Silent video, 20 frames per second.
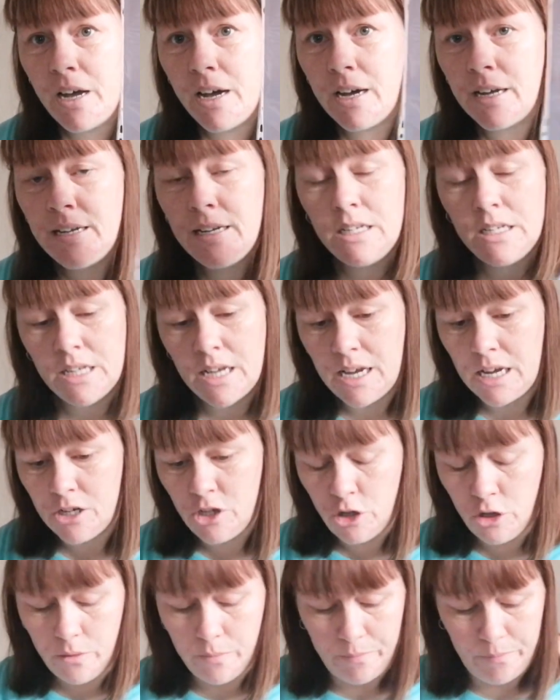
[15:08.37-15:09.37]
I need to
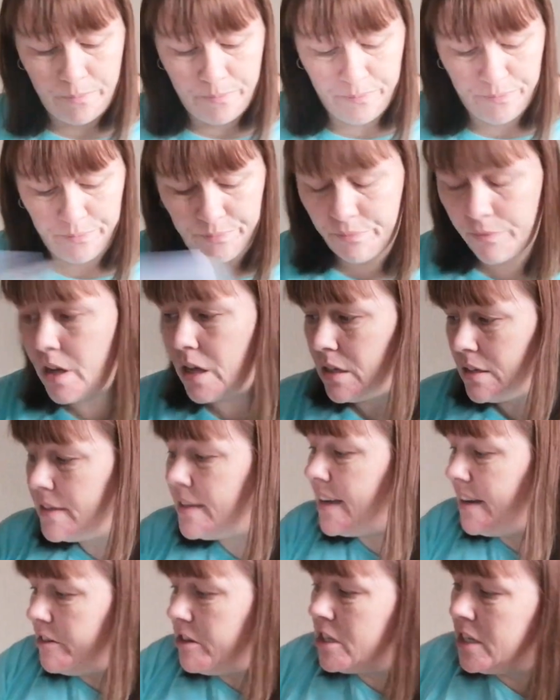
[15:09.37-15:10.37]
catch up.
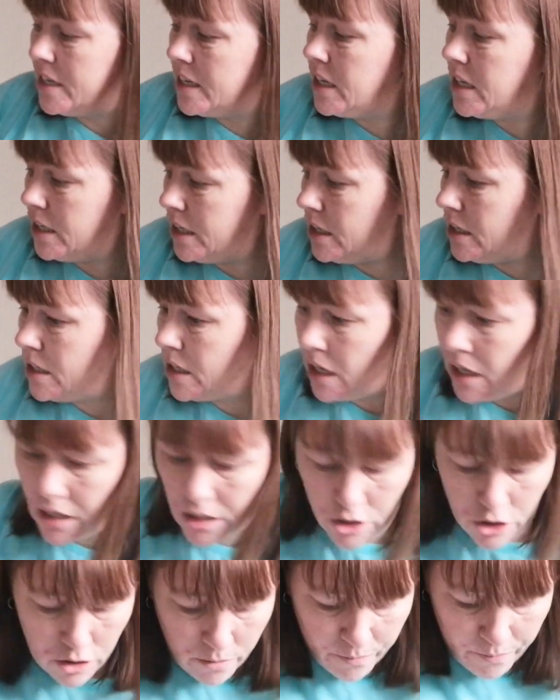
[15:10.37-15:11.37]
Seriously, need to
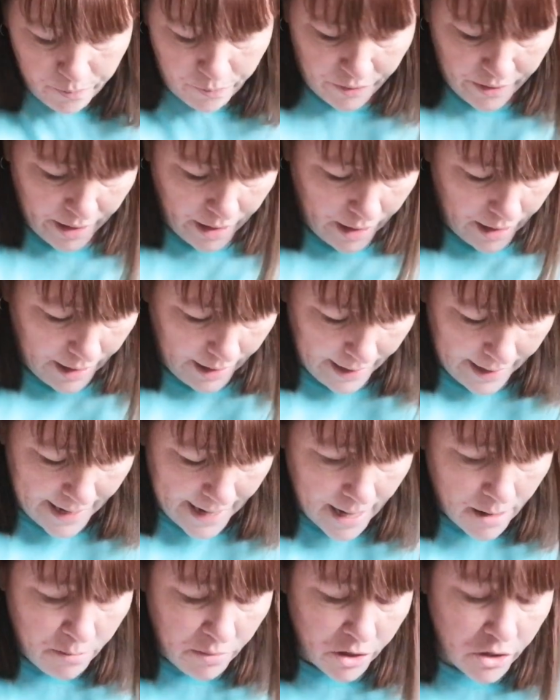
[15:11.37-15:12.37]
catch up.
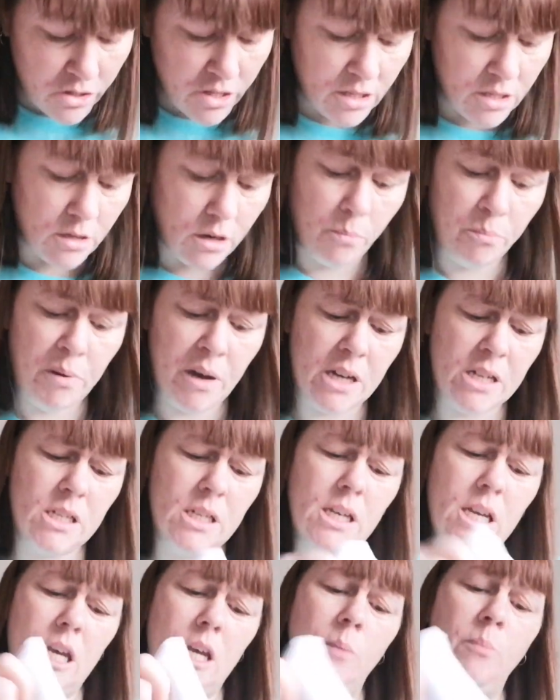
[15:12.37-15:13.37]
Again, because it's not on
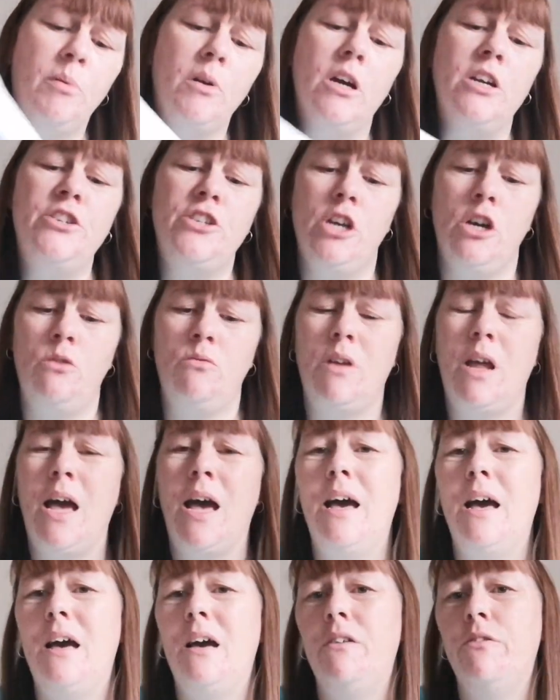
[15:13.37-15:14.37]
Pattern Keeper, I don't
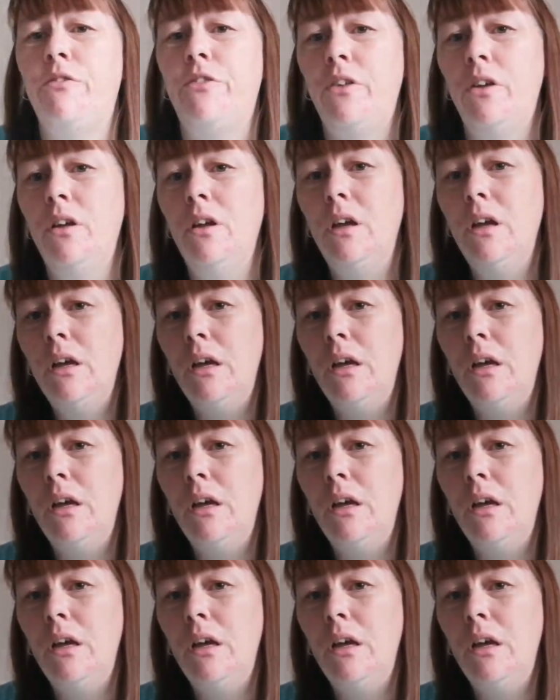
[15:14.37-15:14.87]
have